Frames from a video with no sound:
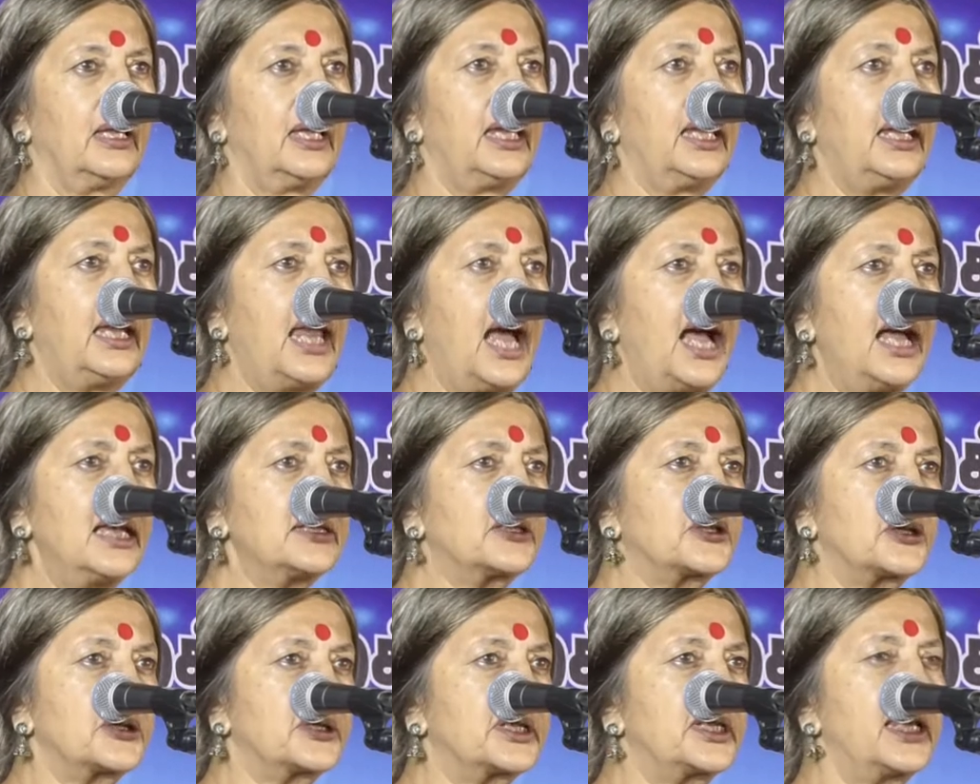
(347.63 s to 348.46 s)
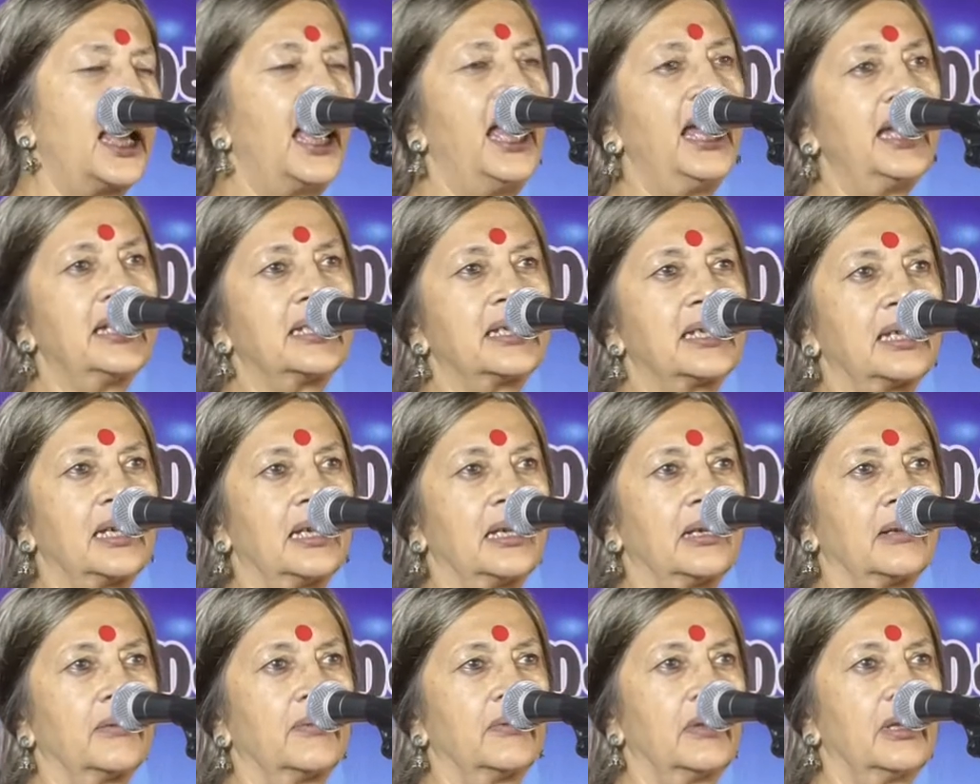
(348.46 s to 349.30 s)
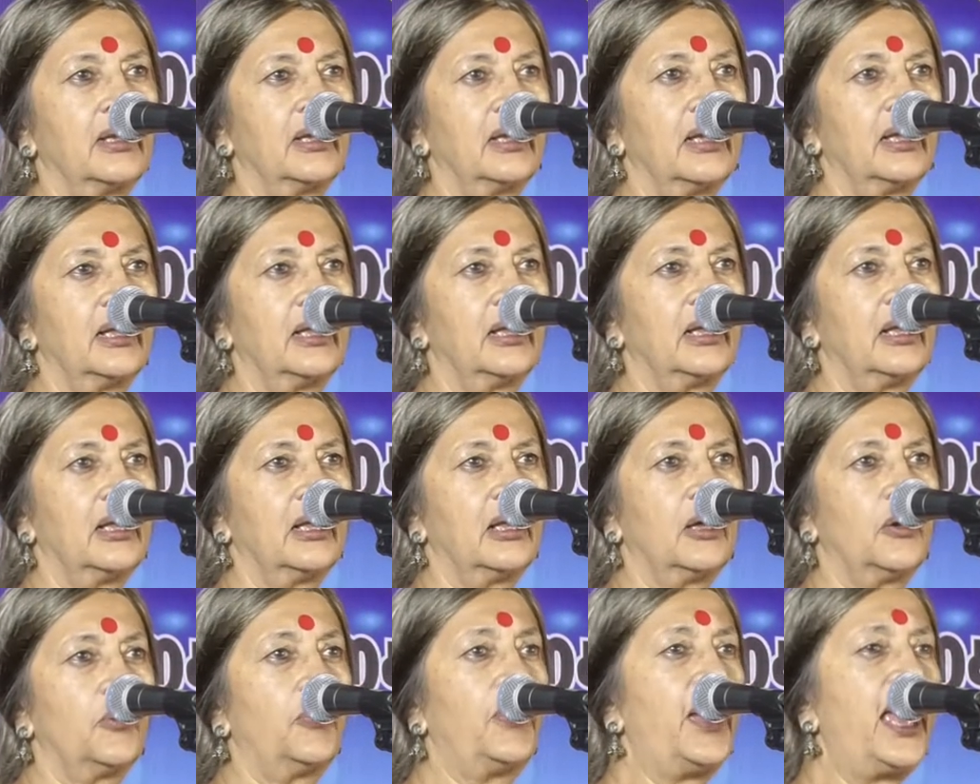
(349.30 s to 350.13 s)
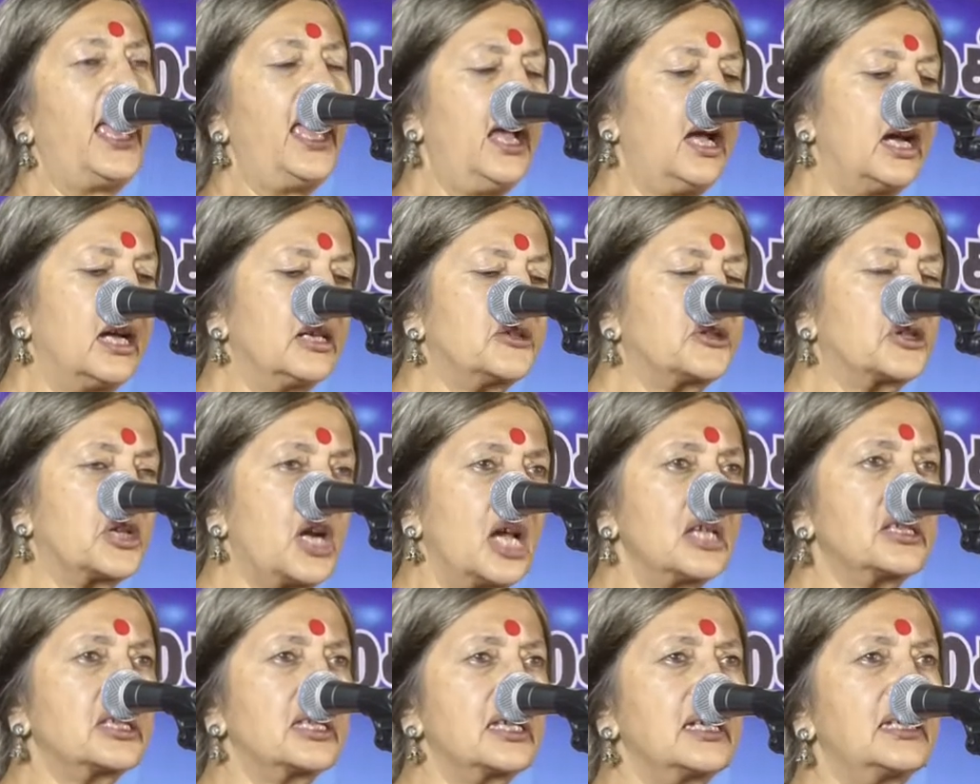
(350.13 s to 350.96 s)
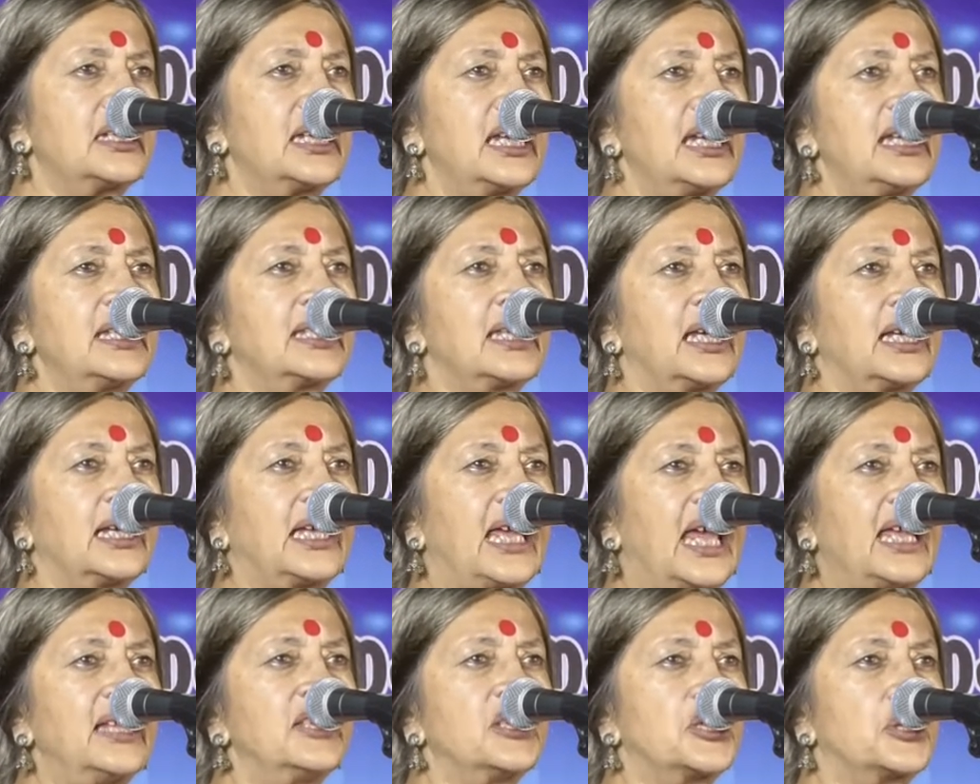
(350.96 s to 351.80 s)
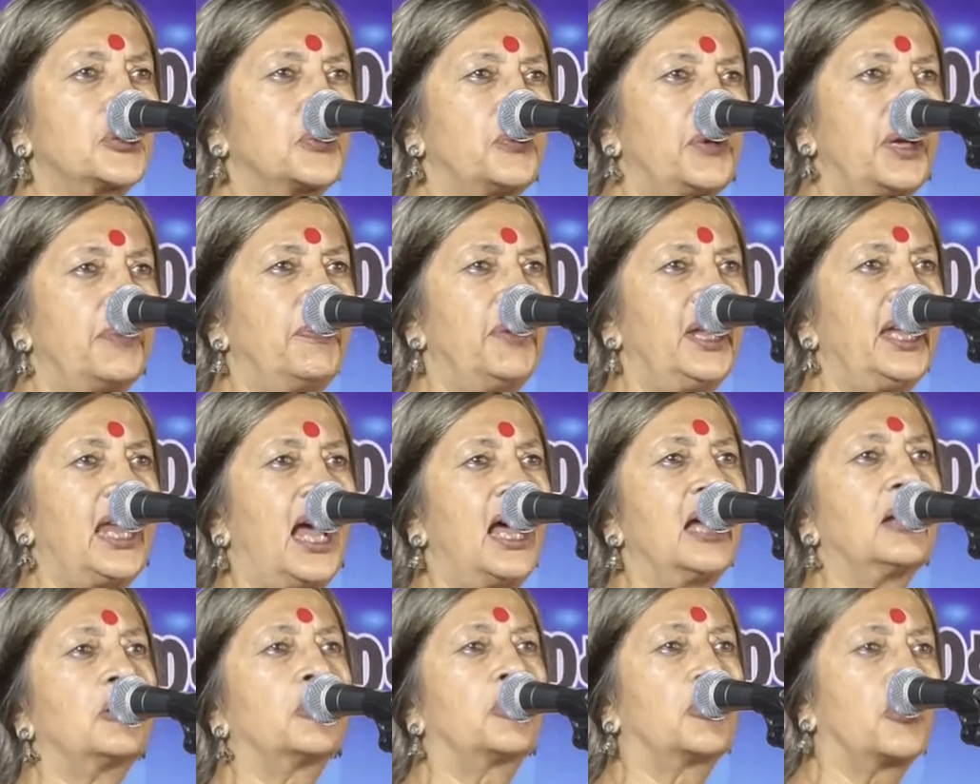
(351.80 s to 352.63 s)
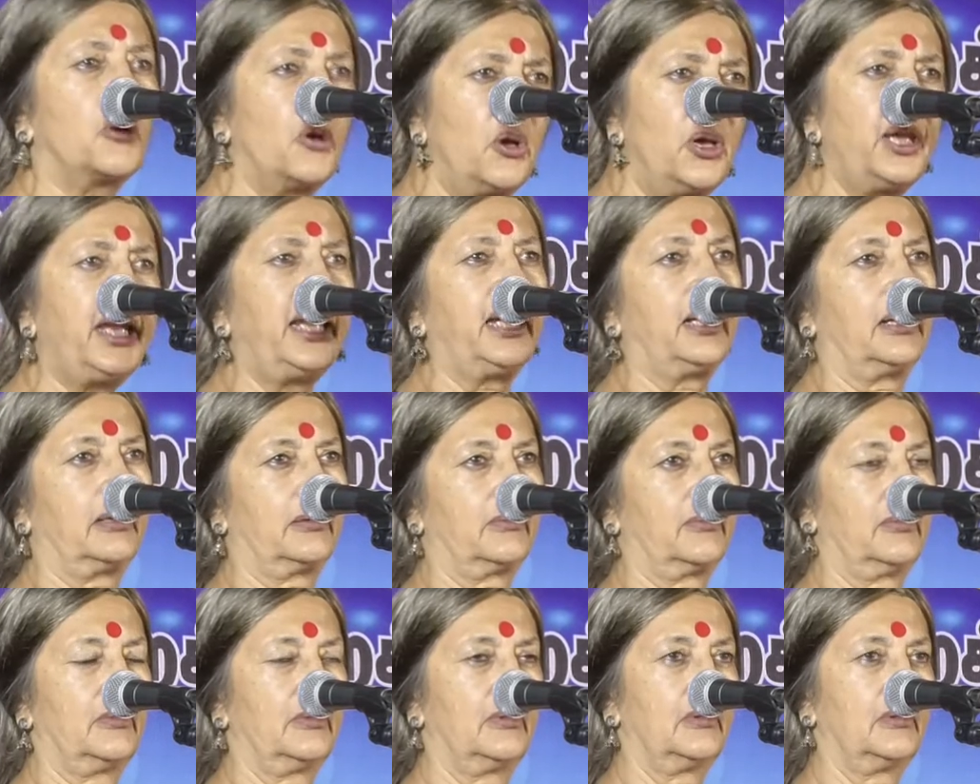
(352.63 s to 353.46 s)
in our society, where atrocities against women are growing.